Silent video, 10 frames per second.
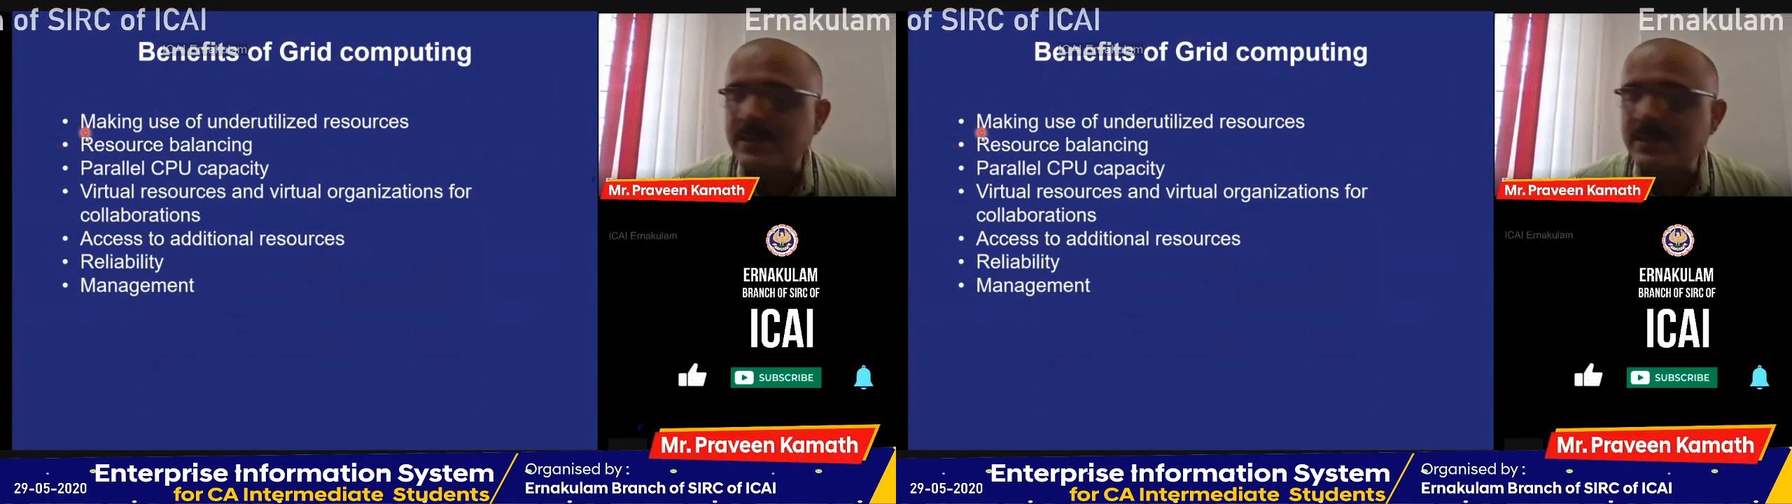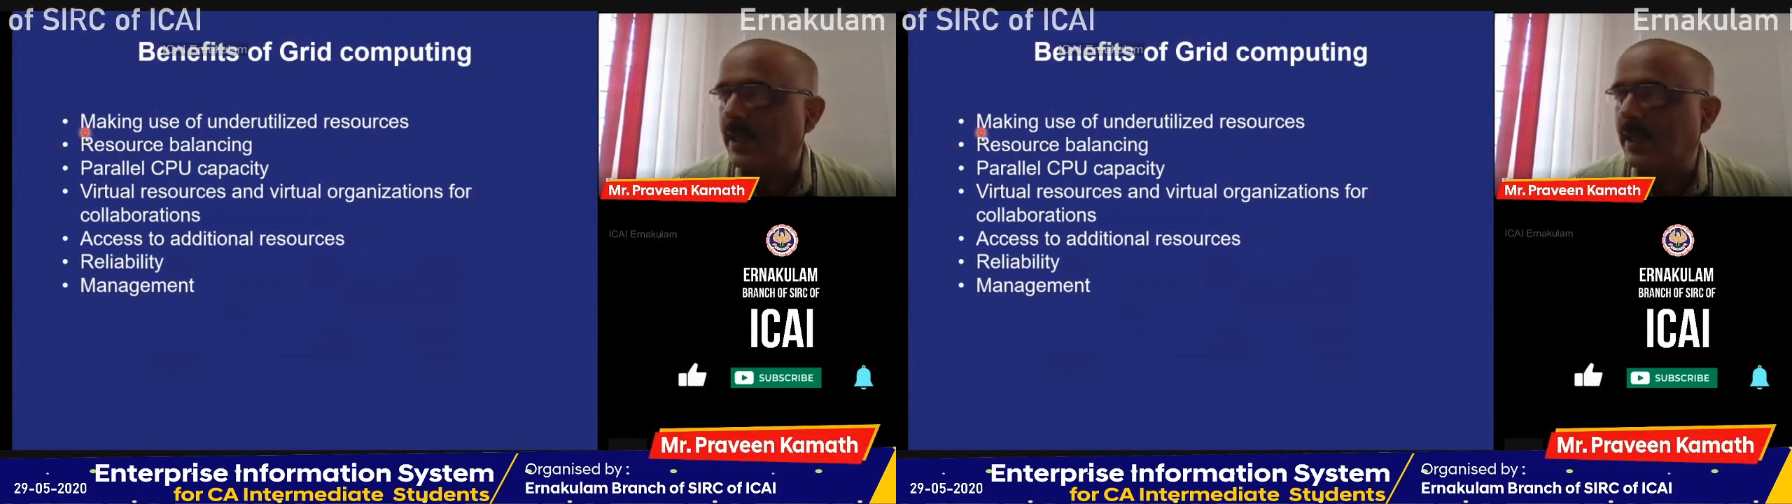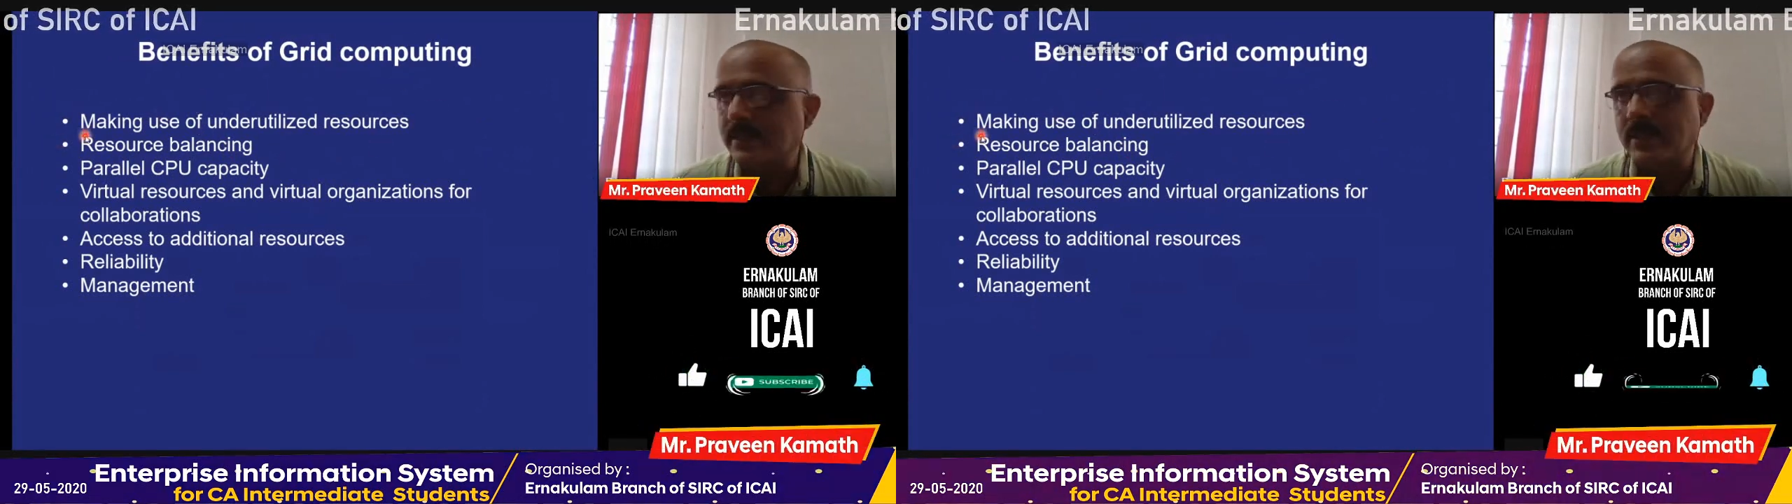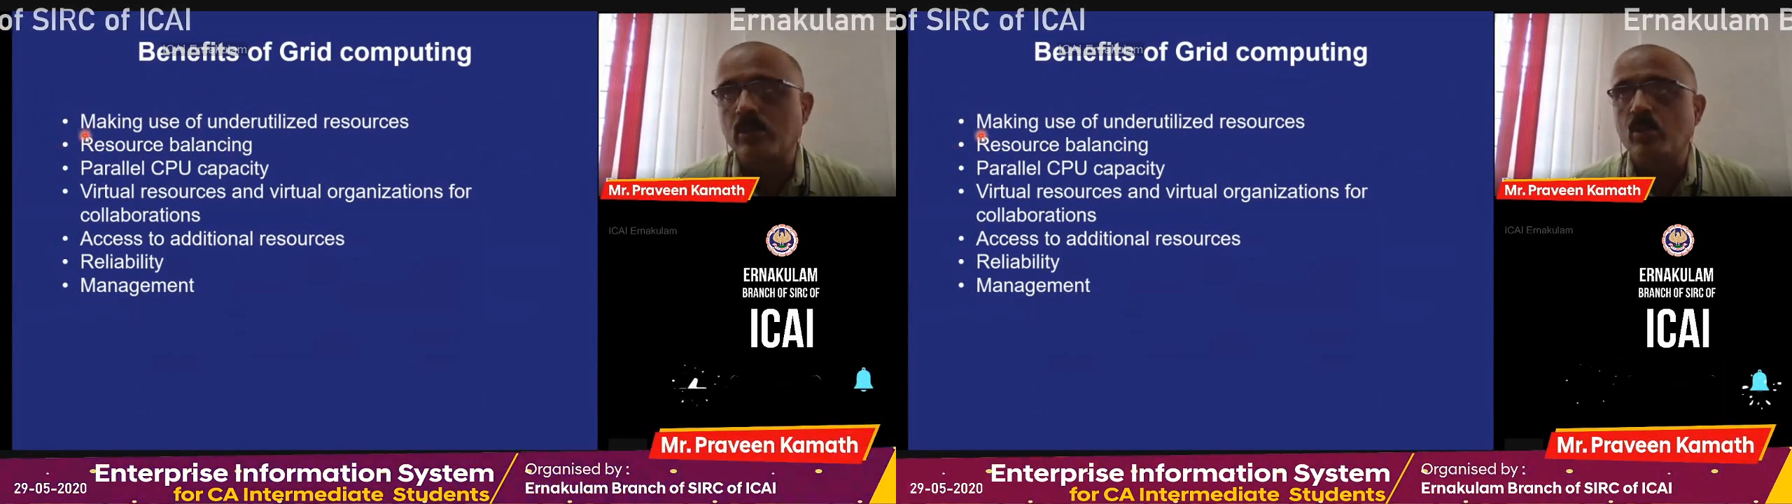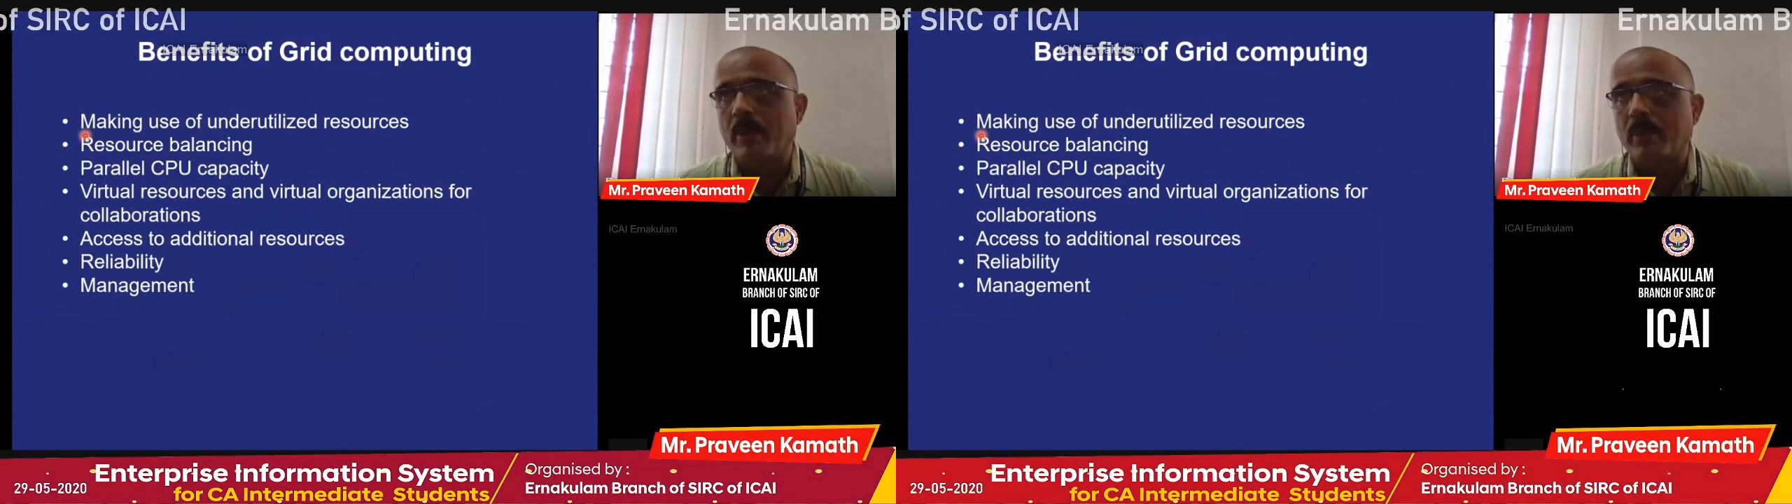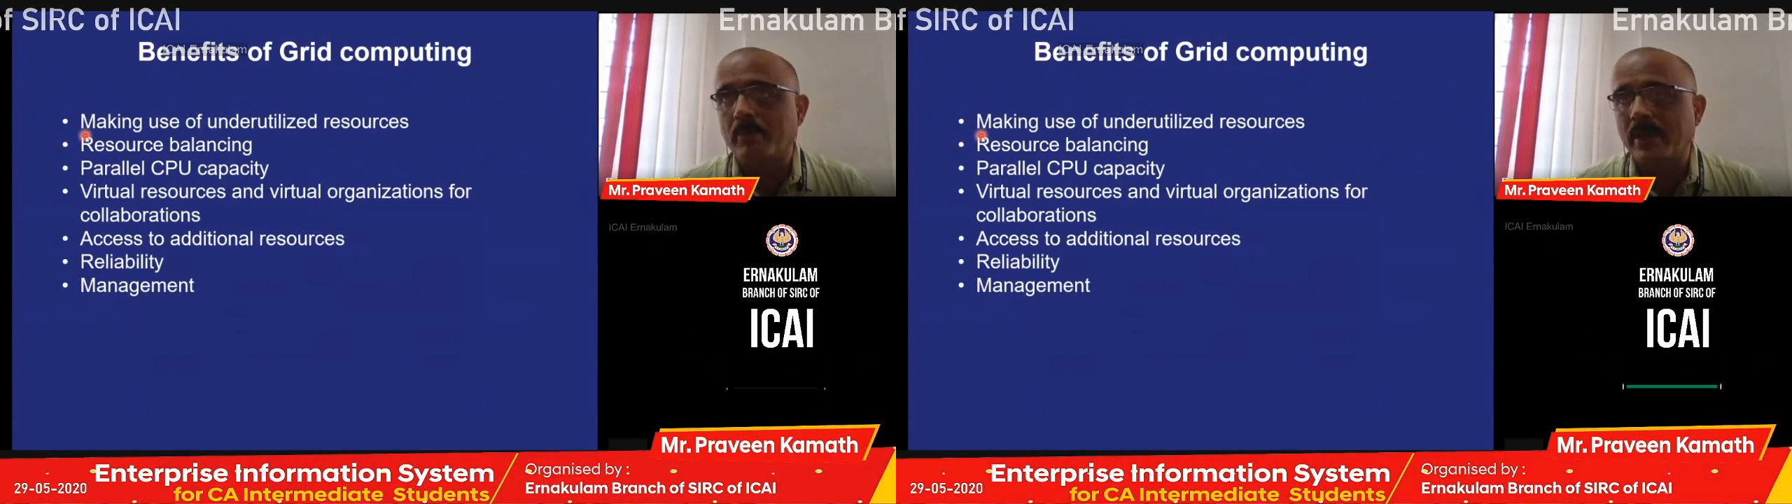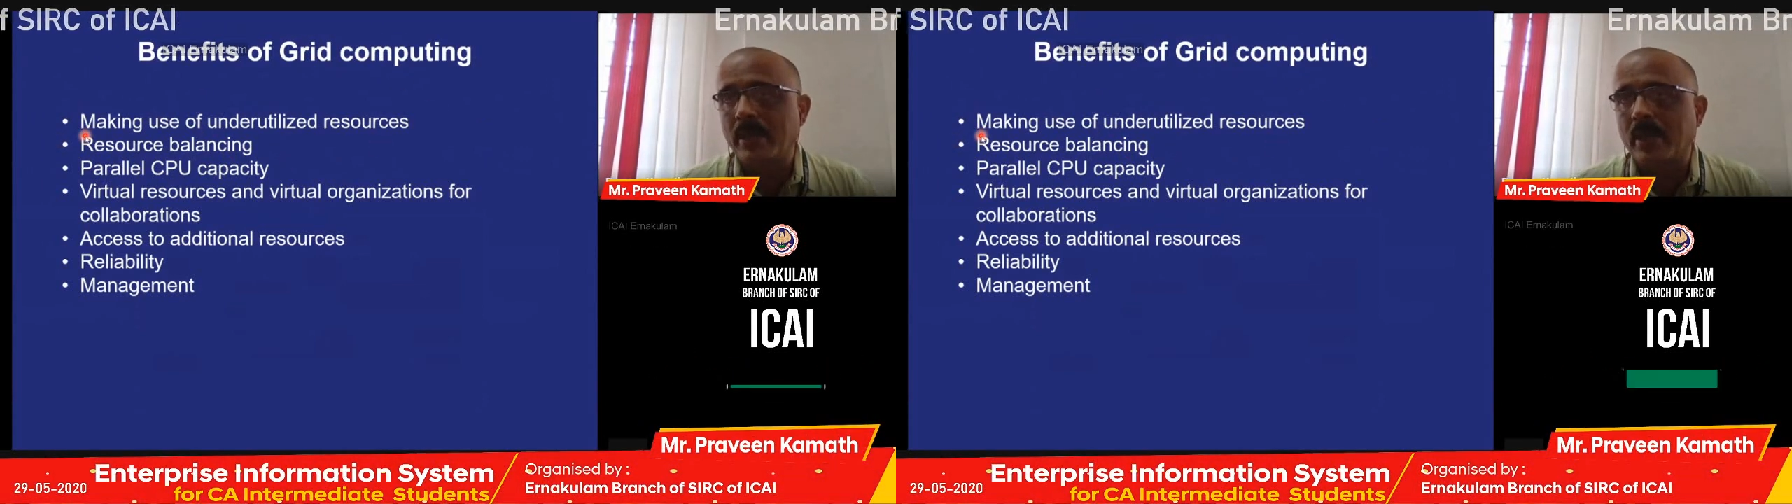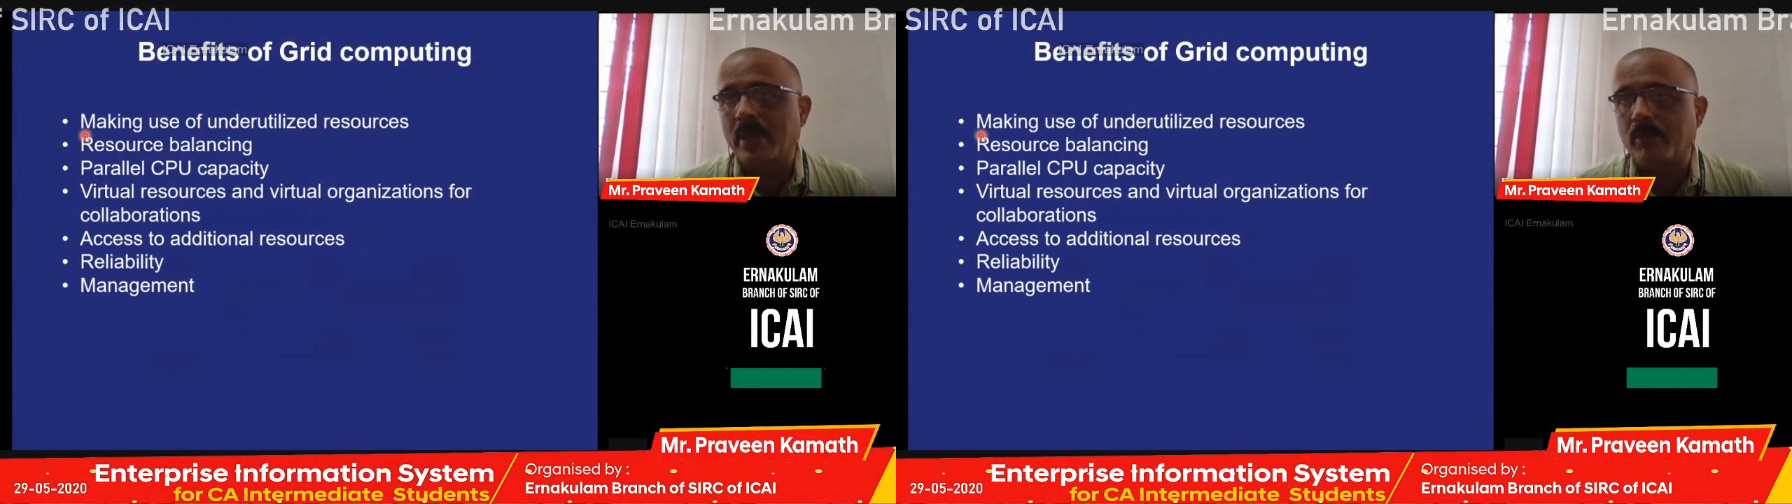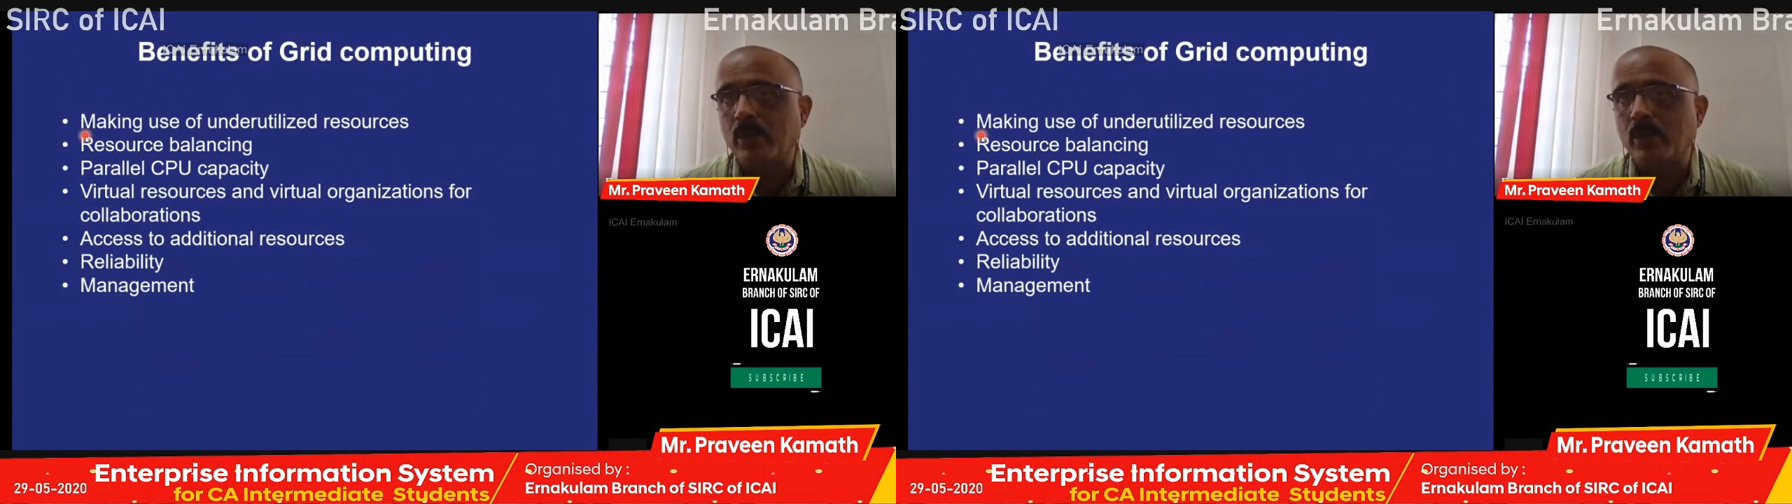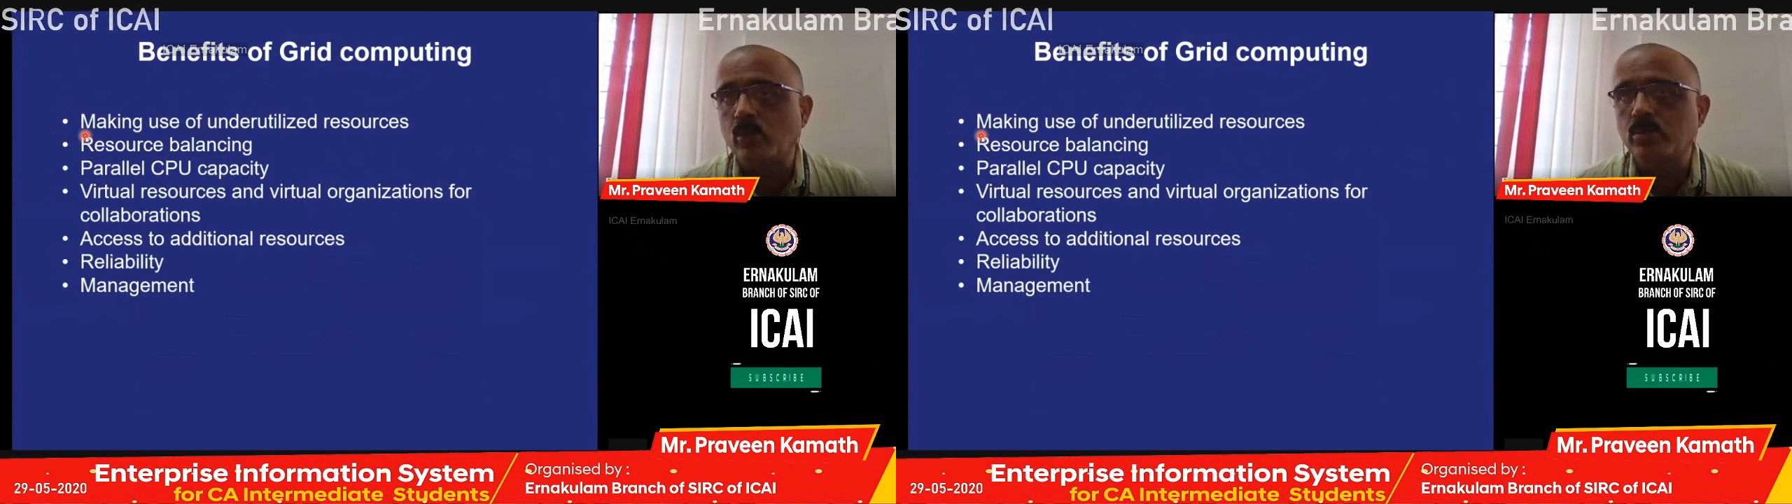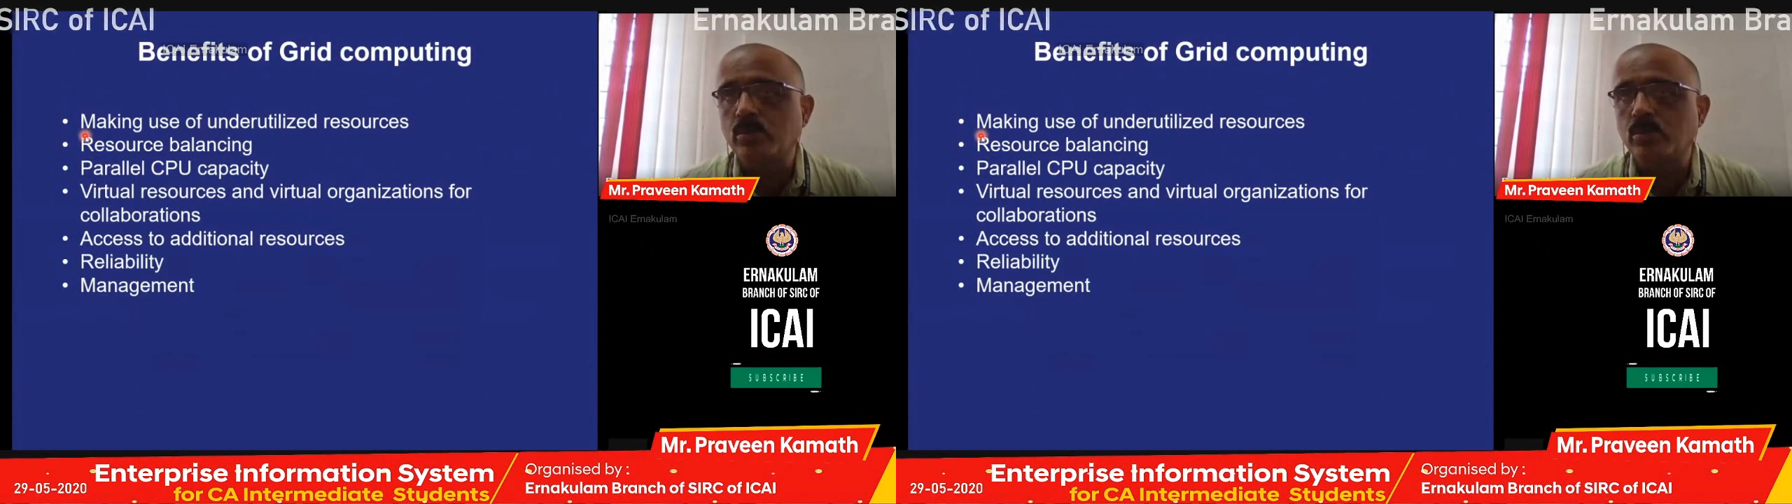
as I told you, the memory can be used,